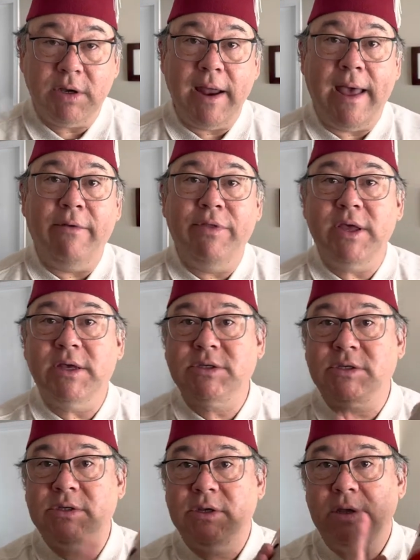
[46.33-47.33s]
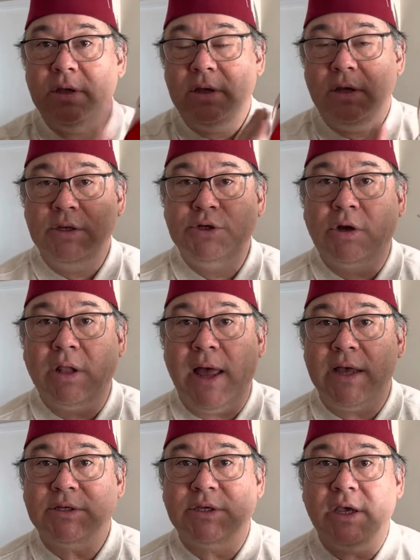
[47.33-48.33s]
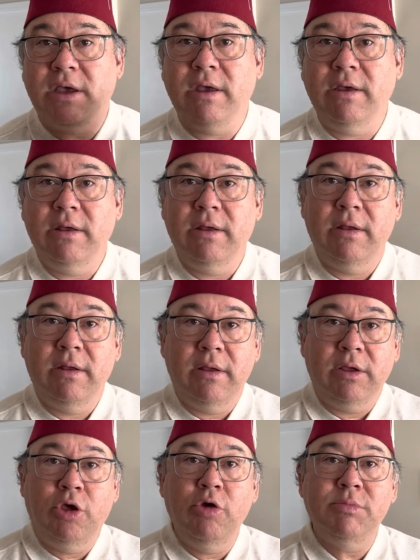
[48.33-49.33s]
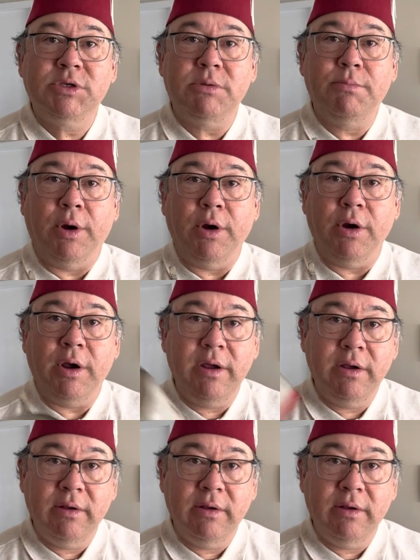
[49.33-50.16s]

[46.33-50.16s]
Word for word: Now this is your classic Humes and Berg